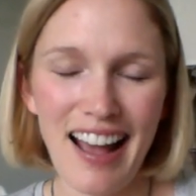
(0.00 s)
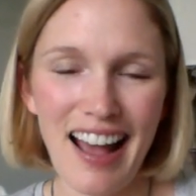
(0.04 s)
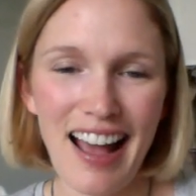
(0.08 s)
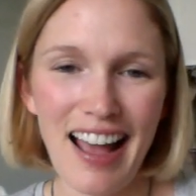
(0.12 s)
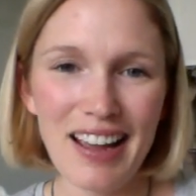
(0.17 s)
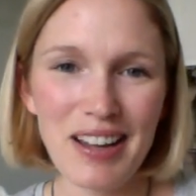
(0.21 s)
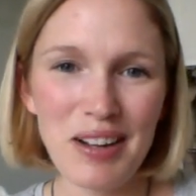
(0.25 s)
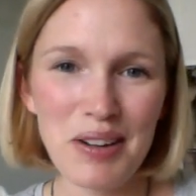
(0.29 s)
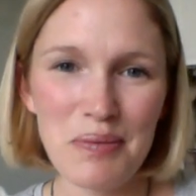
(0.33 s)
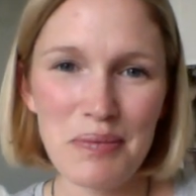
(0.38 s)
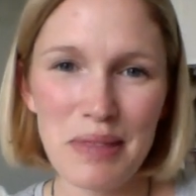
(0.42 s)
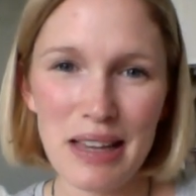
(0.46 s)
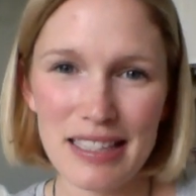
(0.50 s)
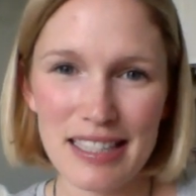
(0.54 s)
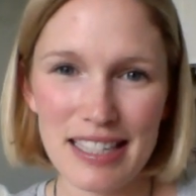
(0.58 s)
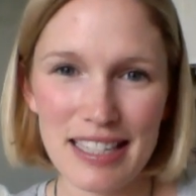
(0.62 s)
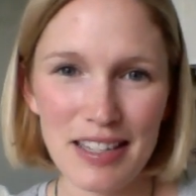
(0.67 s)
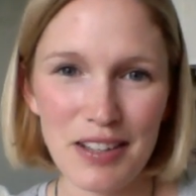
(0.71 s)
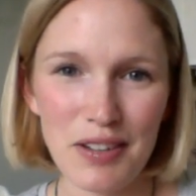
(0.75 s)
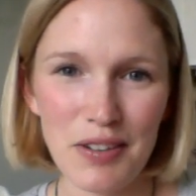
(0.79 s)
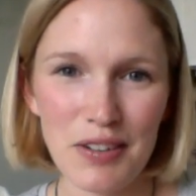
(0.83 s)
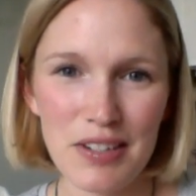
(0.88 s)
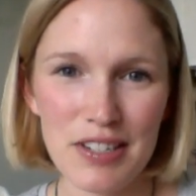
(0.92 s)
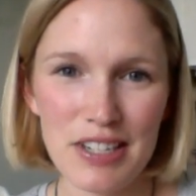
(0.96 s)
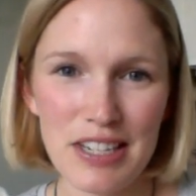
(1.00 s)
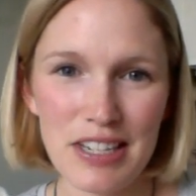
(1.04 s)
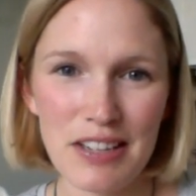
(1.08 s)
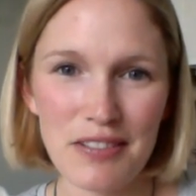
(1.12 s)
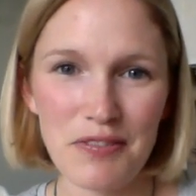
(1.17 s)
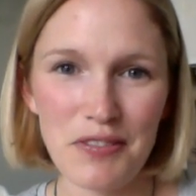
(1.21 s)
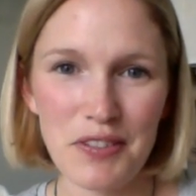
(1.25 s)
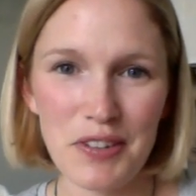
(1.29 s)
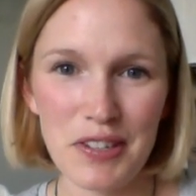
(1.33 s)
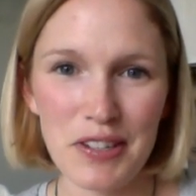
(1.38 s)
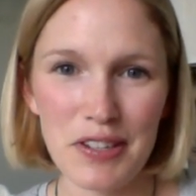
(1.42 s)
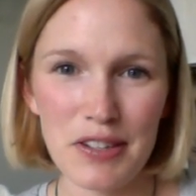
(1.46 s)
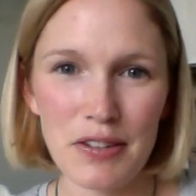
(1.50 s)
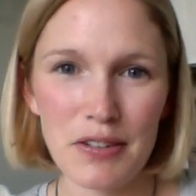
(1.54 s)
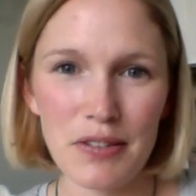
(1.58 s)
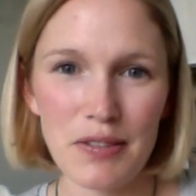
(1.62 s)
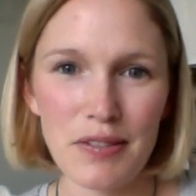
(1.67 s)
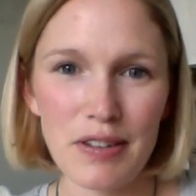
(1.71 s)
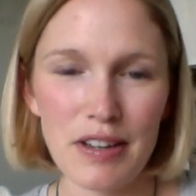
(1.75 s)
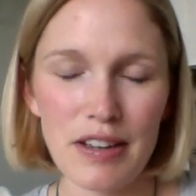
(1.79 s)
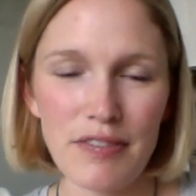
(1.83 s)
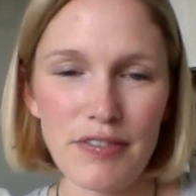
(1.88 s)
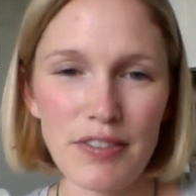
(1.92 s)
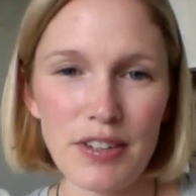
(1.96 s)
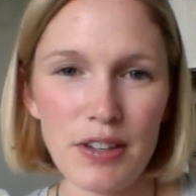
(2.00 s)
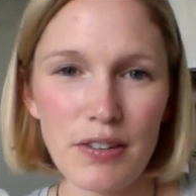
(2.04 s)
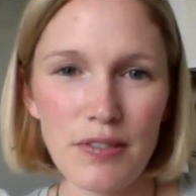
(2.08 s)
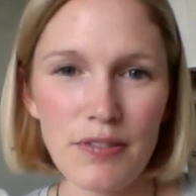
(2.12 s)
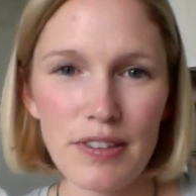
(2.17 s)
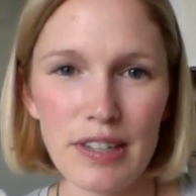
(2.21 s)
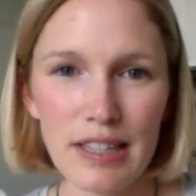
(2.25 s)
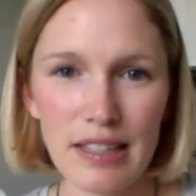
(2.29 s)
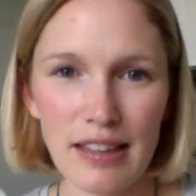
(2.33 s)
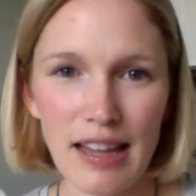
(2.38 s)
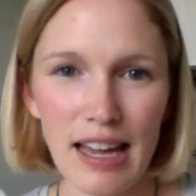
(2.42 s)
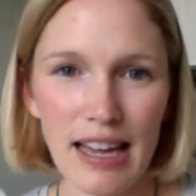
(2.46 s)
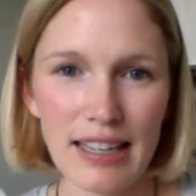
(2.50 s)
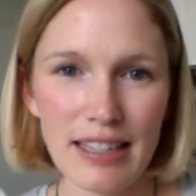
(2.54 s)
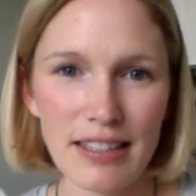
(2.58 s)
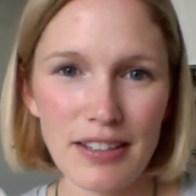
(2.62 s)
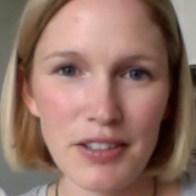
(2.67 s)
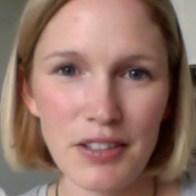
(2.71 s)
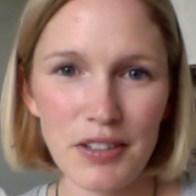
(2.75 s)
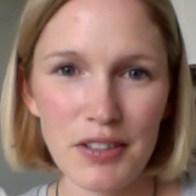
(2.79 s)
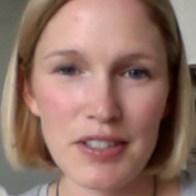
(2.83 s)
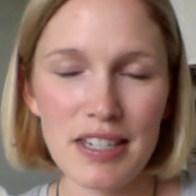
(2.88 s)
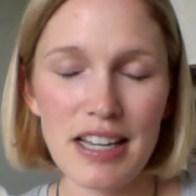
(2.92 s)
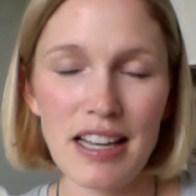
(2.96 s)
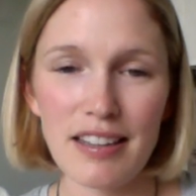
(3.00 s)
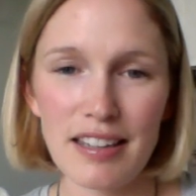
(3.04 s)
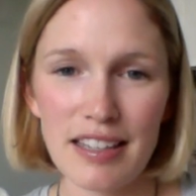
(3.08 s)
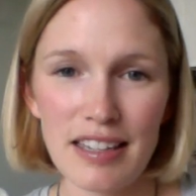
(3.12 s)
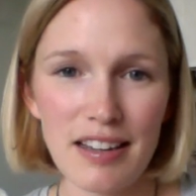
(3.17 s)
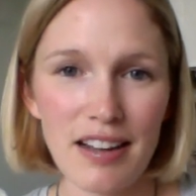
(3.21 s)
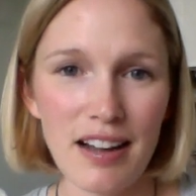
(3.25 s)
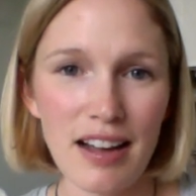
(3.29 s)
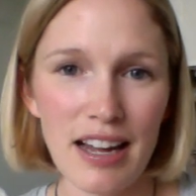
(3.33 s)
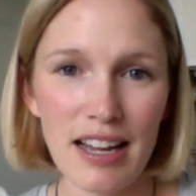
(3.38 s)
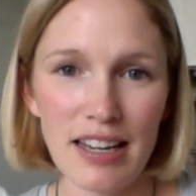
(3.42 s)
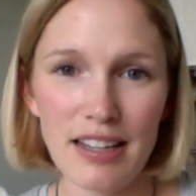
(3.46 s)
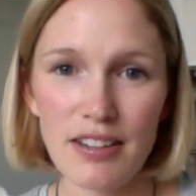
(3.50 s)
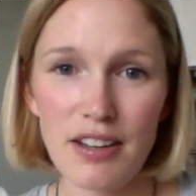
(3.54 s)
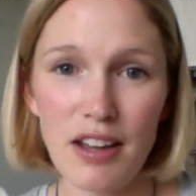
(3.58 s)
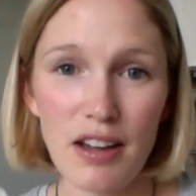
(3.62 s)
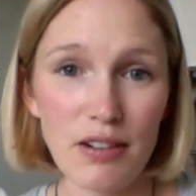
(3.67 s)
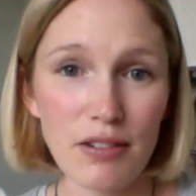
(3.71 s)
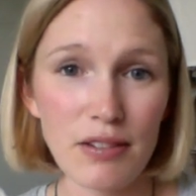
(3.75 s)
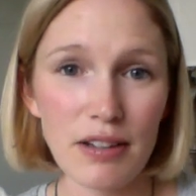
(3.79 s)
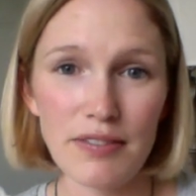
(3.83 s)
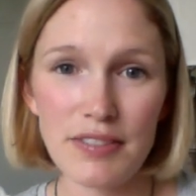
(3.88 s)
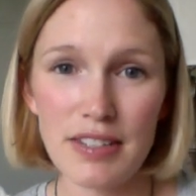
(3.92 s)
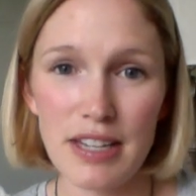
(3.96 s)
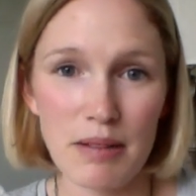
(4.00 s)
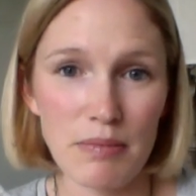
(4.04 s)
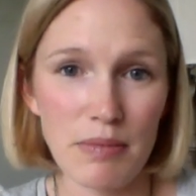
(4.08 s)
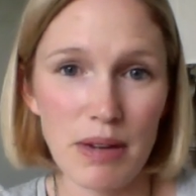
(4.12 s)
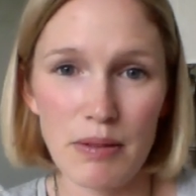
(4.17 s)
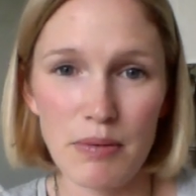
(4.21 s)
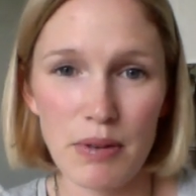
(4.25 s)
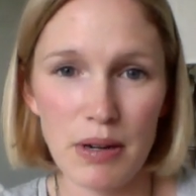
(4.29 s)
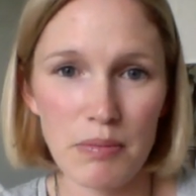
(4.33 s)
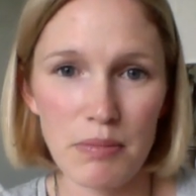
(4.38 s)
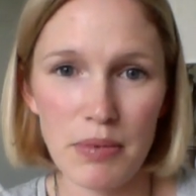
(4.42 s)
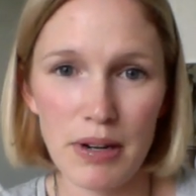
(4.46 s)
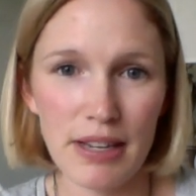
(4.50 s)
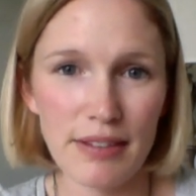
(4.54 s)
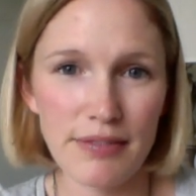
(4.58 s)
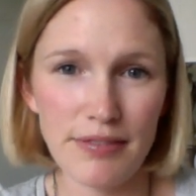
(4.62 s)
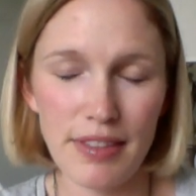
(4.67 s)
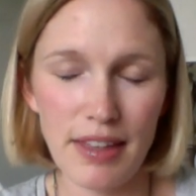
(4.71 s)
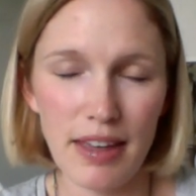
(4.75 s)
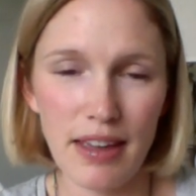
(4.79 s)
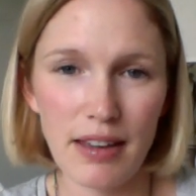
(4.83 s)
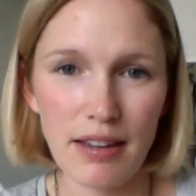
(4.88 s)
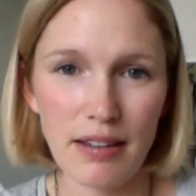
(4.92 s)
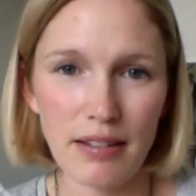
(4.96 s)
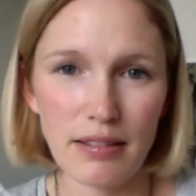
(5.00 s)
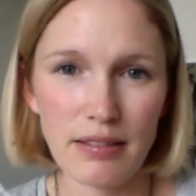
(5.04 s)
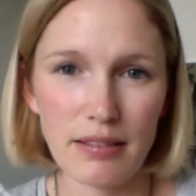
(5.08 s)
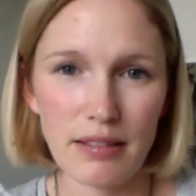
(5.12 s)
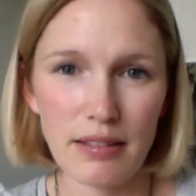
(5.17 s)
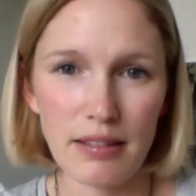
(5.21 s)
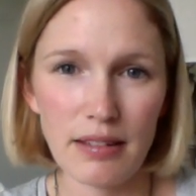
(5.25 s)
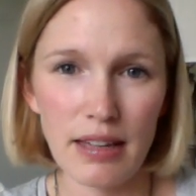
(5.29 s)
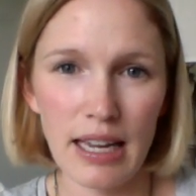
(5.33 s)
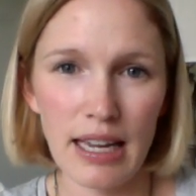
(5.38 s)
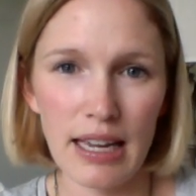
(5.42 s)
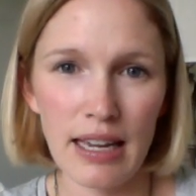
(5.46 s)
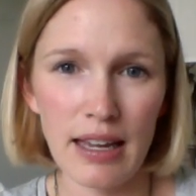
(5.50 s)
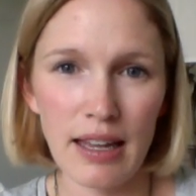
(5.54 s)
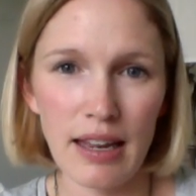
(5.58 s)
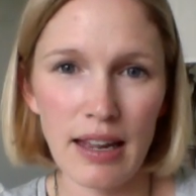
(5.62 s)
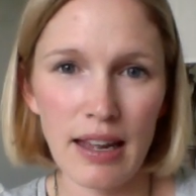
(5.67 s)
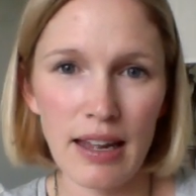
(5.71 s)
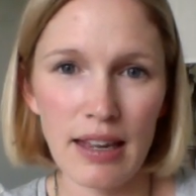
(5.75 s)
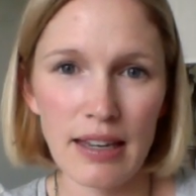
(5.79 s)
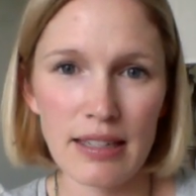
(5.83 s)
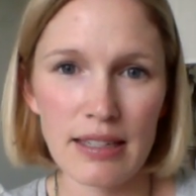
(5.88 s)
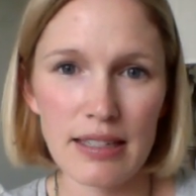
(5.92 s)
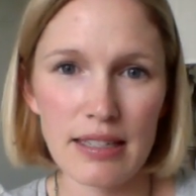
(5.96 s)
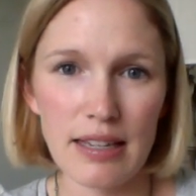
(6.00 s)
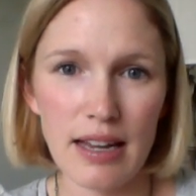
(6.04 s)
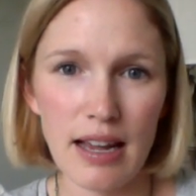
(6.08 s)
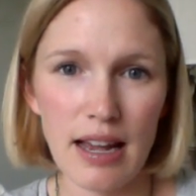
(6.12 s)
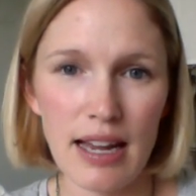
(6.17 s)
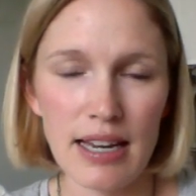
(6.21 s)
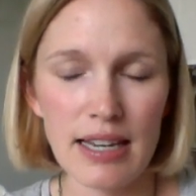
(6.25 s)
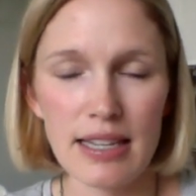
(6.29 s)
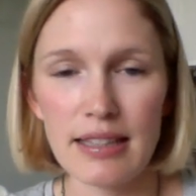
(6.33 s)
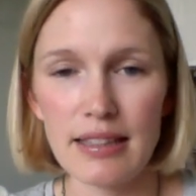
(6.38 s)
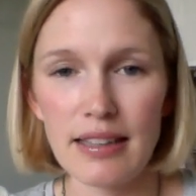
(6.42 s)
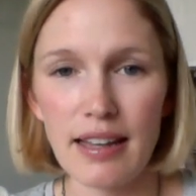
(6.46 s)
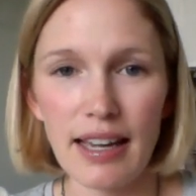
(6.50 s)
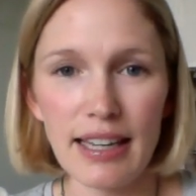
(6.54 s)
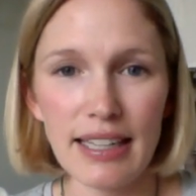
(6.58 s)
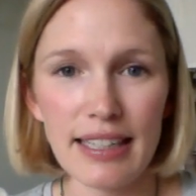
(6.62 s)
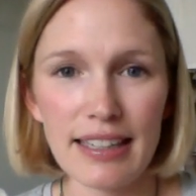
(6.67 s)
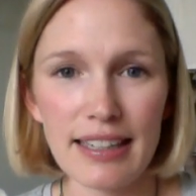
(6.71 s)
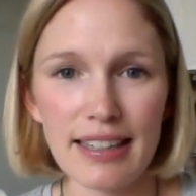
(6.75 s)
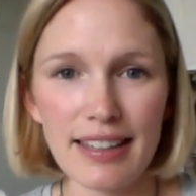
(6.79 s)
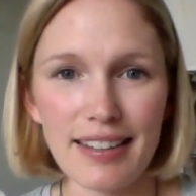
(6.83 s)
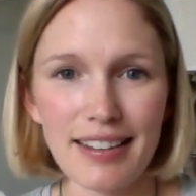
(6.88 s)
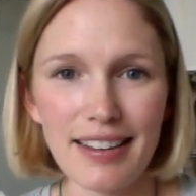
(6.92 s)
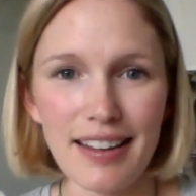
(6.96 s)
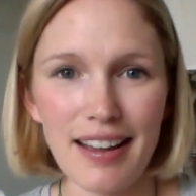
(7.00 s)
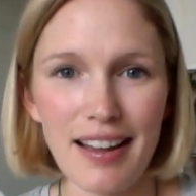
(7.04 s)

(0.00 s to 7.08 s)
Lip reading: I hope that's encouraging for you. If you feel like you're telling God, no, I've done my one brave thing and I didn't like it,